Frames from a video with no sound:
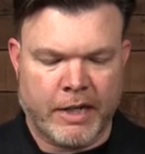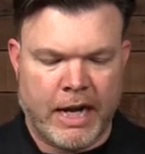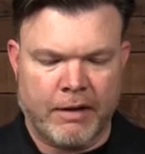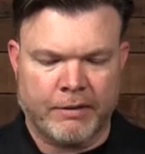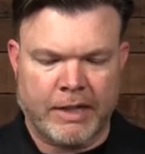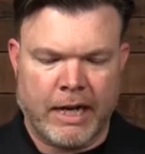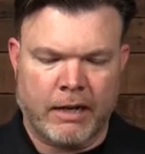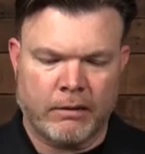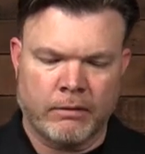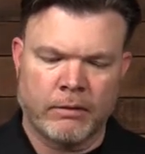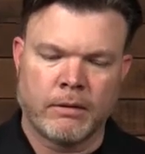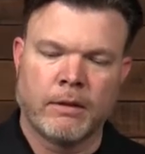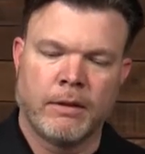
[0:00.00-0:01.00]
countdown,
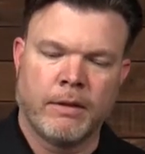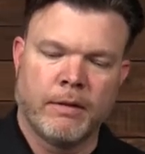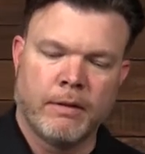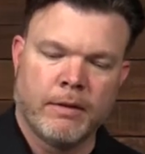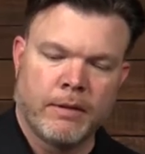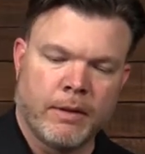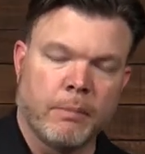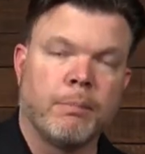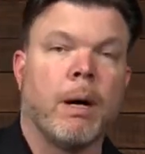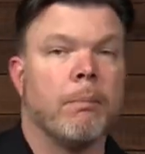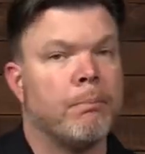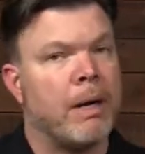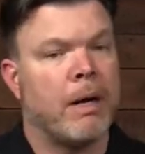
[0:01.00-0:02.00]
the
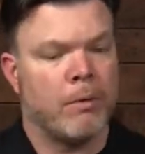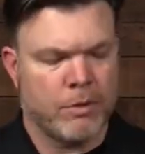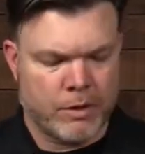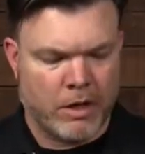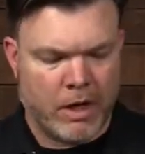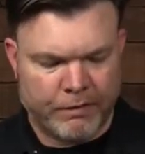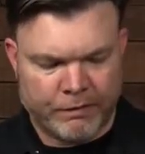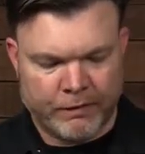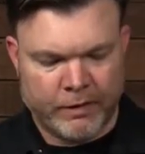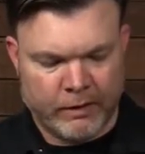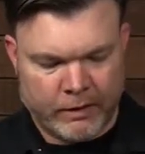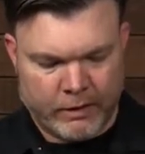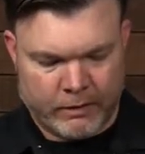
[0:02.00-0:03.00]
pump powers off
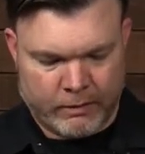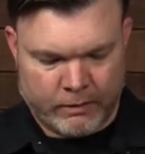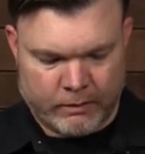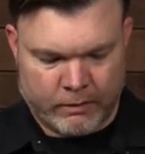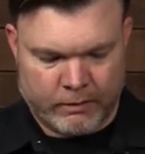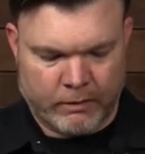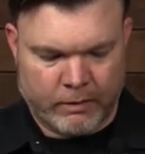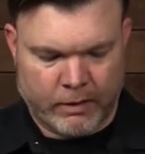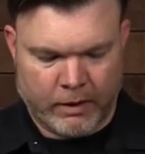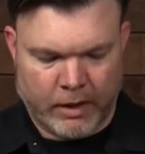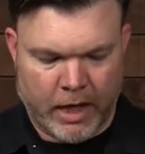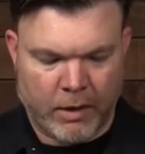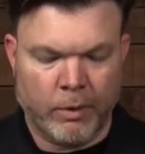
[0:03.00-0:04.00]

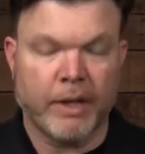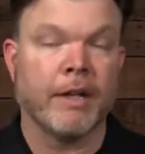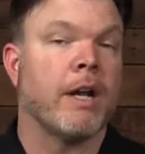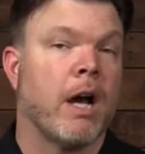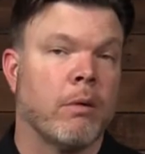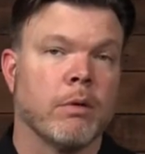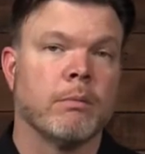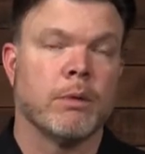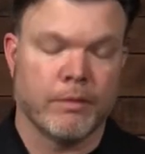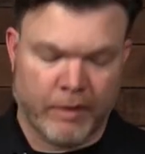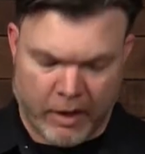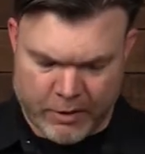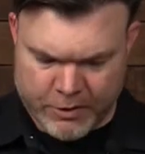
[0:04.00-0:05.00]
and we can now
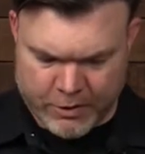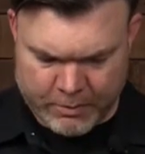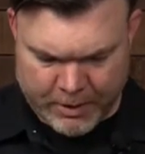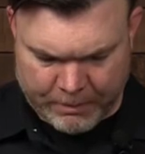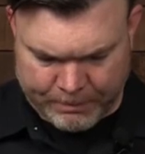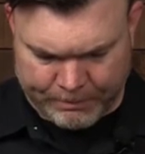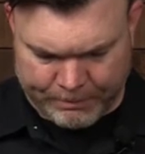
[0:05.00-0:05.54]
remove our instrument.